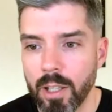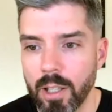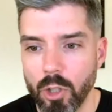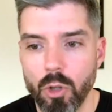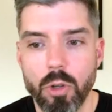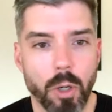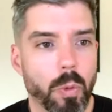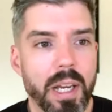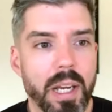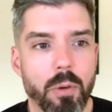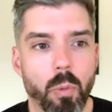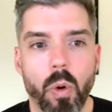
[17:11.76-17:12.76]
You can
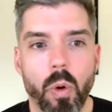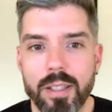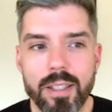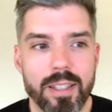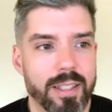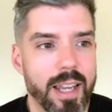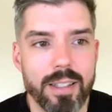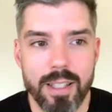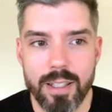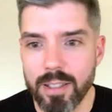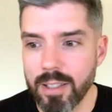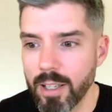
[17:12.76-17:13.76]
read one
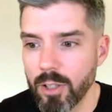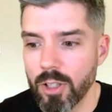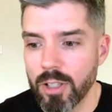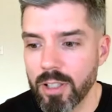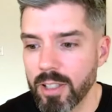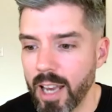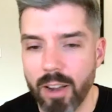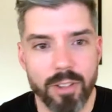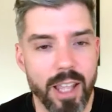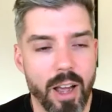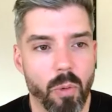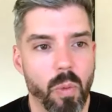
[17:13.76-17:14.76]
sentence and just stay
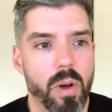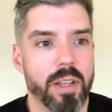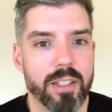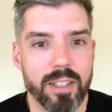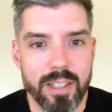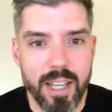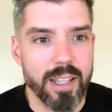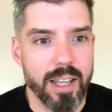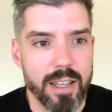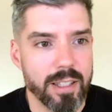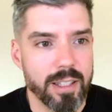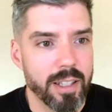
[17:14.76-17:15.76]
on that one
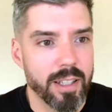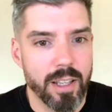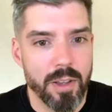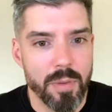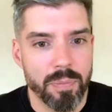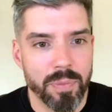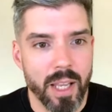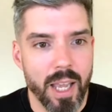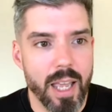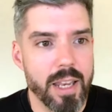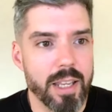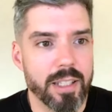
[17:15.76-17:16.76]
sentence,
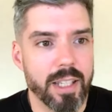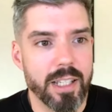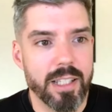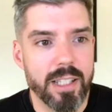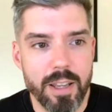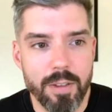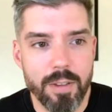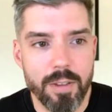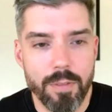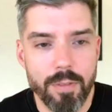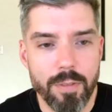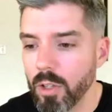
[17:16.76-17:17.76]
and it's going to give
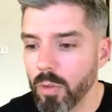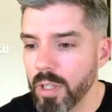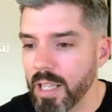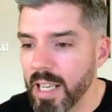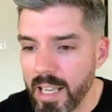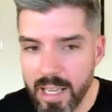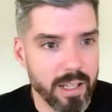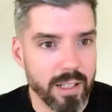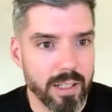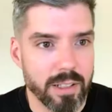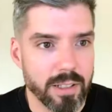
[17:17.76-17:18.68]
you what you need.